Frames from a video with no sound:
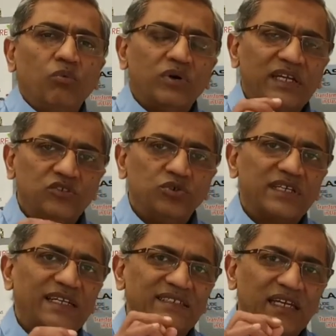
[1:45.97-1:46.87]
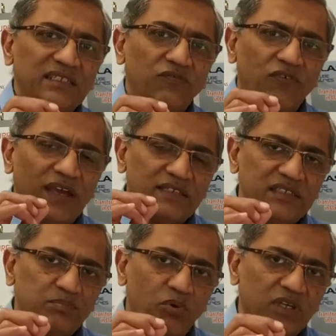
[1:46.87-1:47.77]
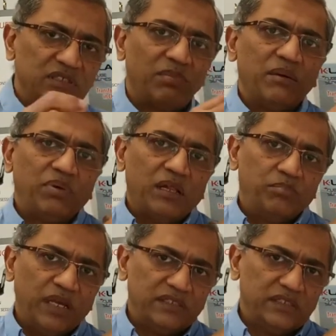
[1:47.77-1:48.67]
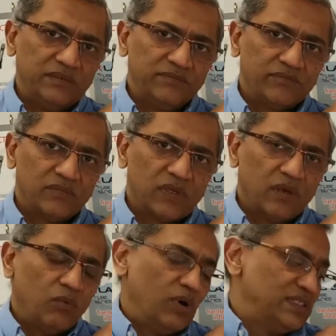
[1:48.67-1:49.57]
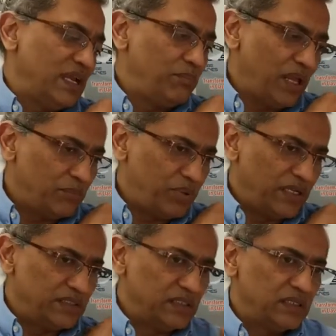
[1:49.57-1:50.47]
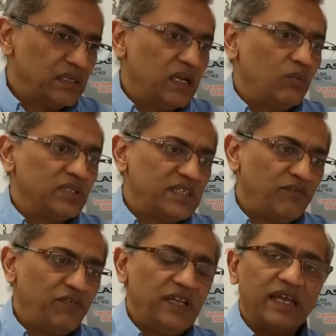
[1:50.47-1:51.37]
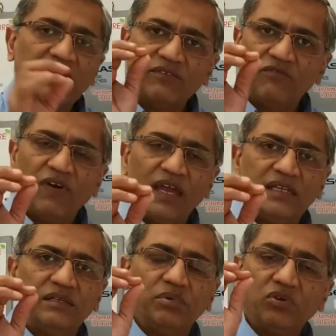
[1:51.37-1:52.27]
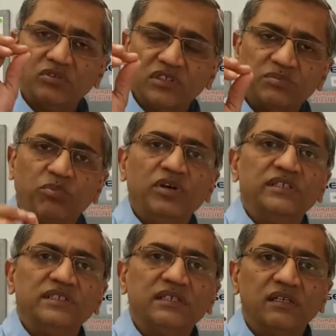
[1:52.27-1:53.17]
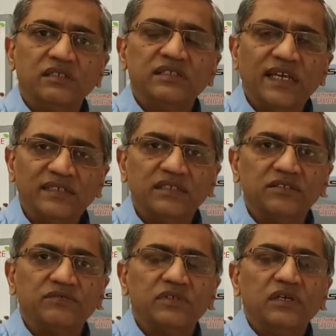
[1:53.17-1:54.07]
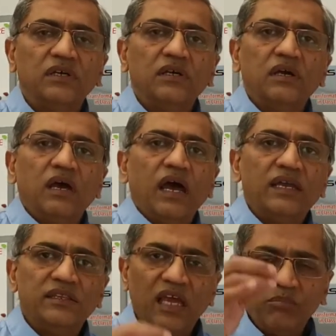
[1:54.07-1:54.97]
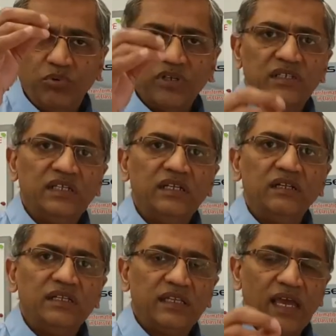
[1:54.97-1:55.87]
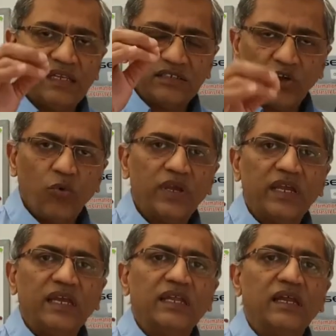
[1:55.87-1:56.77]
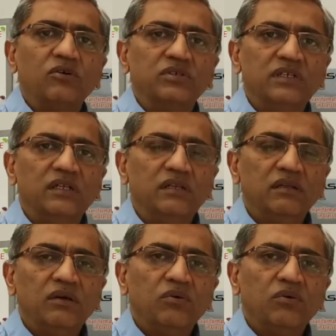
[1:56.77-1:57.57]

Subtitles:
What I do is identify these points by palpating. Once I palpate it and once I feel it, I can find, because this point is a little sensitive, I then put a needle in there, and it's a quick in and out needle.